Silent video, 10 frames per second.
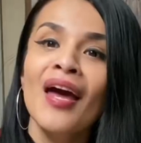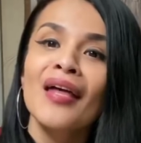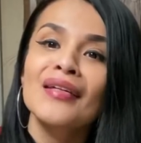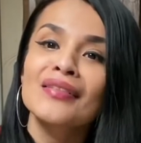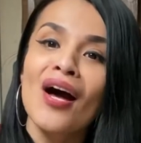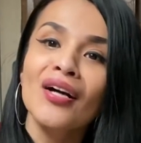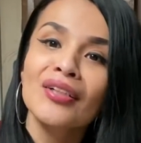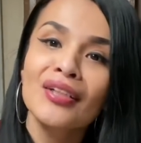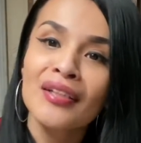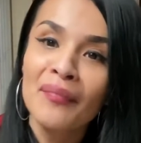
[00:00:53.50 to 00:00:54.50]
it's all
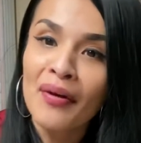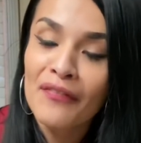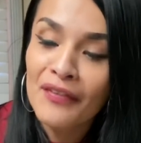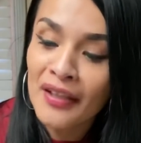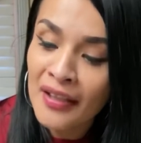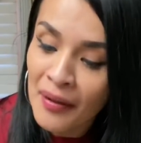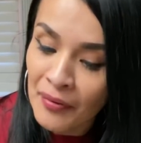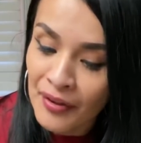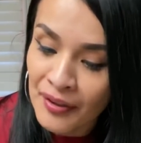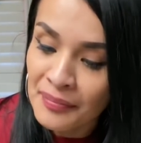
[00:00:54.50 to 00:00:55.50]
good in the motherfucking
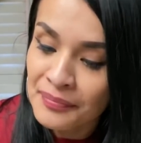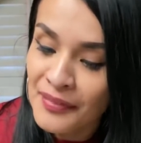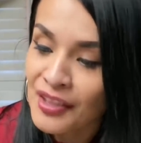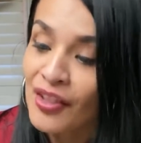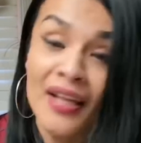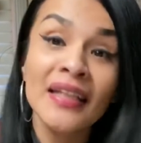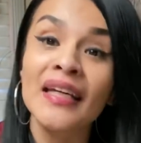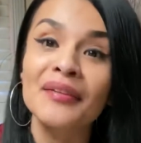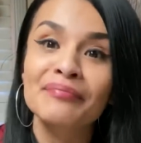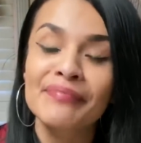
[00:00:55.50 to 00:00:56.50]
neighborhood. That's all I
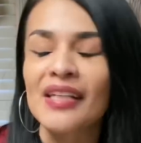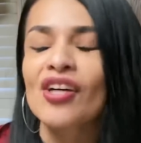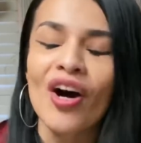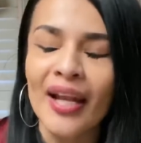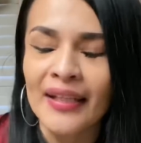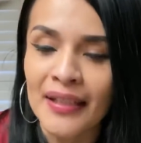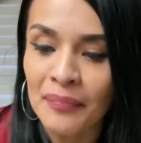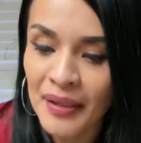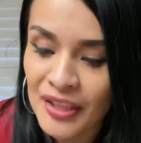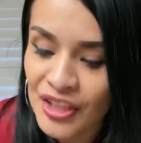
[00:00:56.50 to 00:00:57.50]
need. That's all I need,
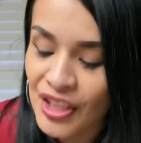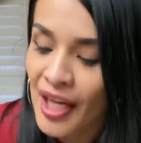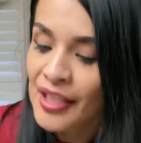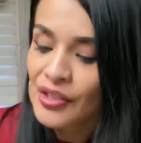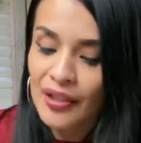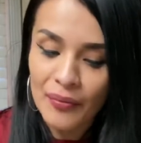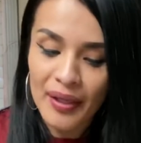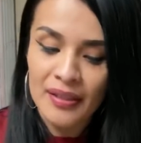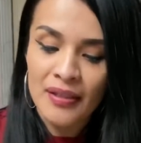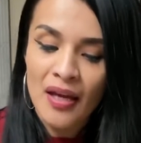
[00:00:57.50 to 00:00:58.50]
bitch. So
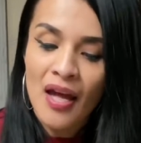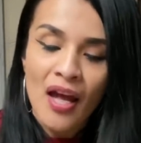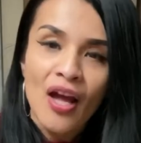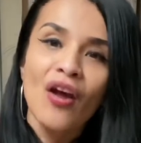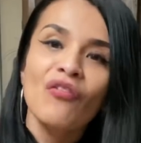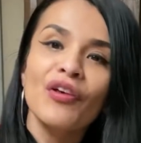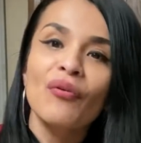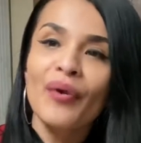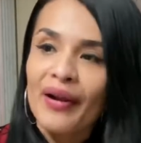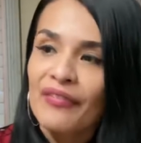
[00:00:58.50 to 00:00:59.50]
anyways, for the
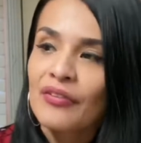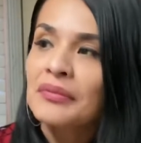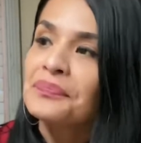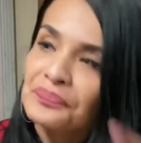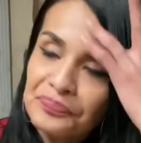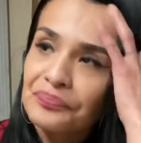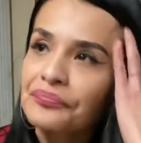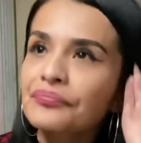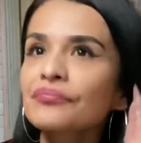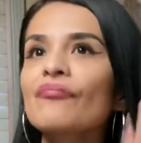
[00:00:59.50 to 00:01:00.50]
raffle,
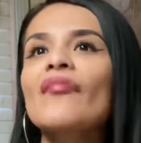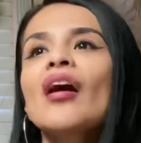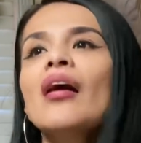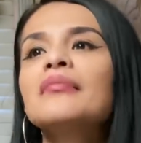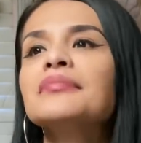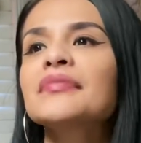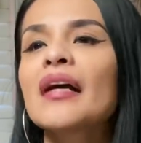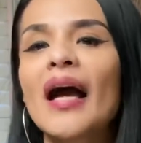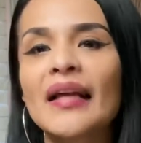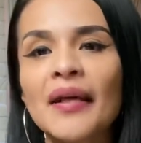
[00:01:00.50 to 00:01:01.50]
um,
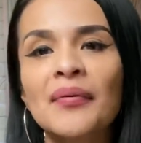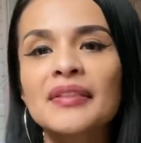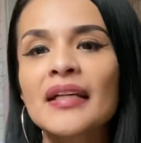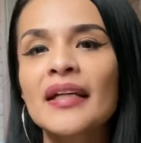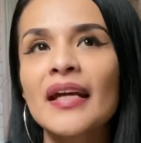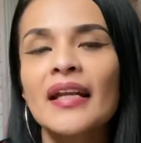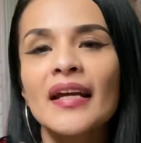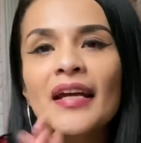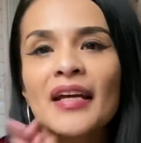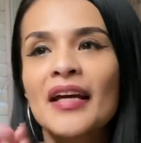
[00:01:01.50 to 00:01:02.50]
I, I was thinking,
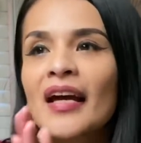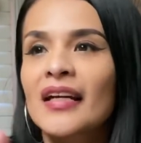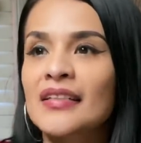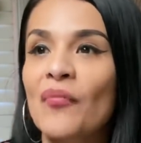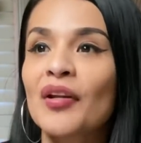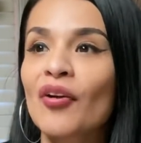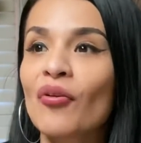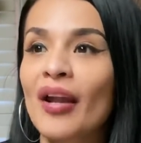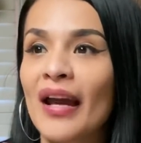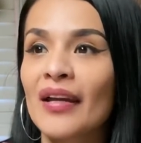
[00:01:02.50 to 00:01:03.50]
because I want to go
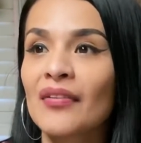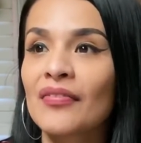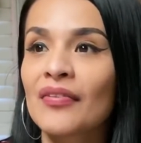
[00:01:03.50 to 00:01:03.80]
live